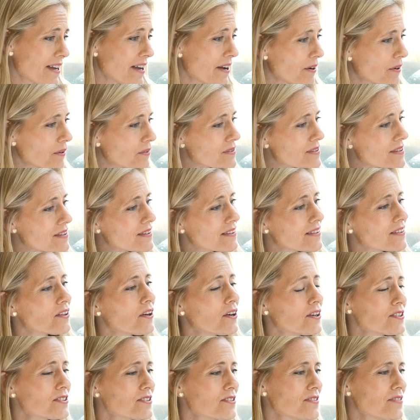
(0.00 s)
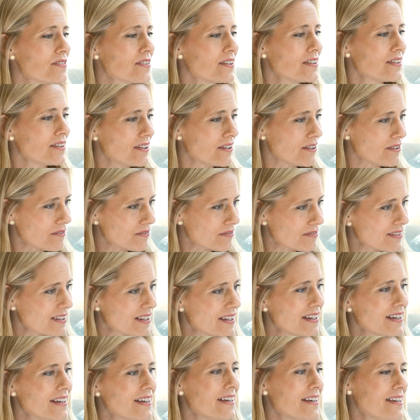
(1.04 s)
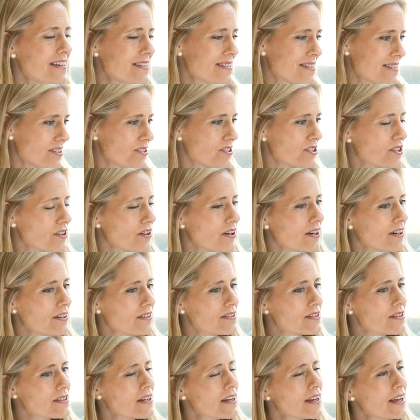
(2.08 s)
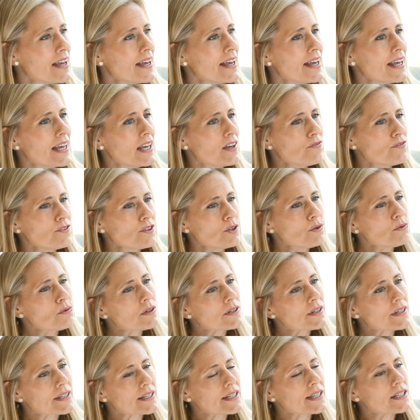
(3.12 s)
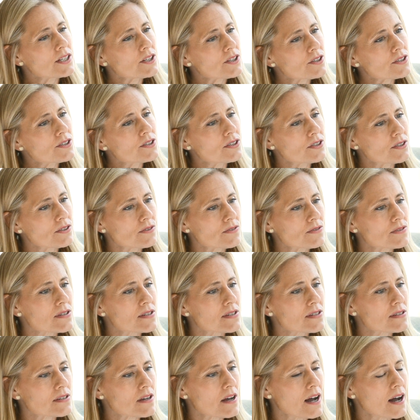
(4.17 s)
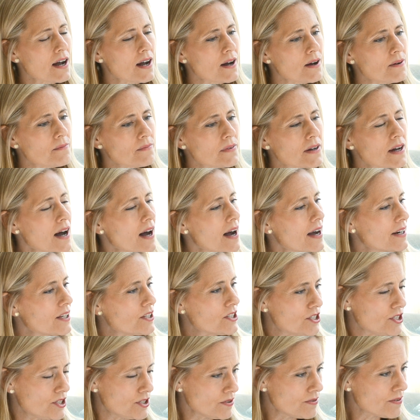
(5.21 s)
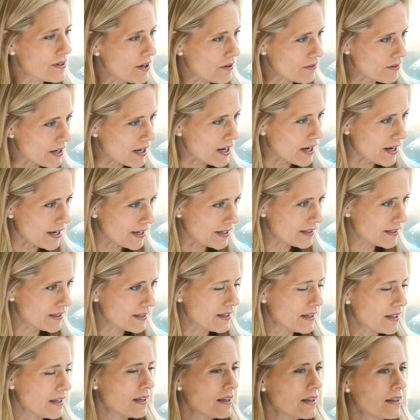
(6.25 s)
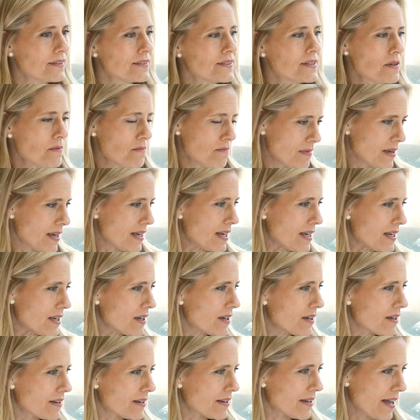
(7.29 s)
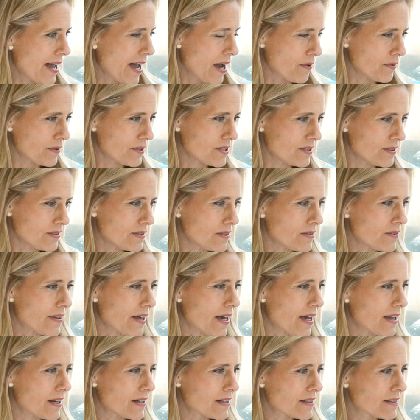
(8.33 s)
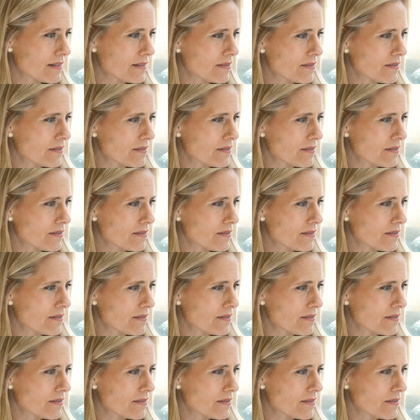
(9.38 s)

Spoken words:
else larger than you is in charge. If you were to introduce God as you know God to me, how would you do that?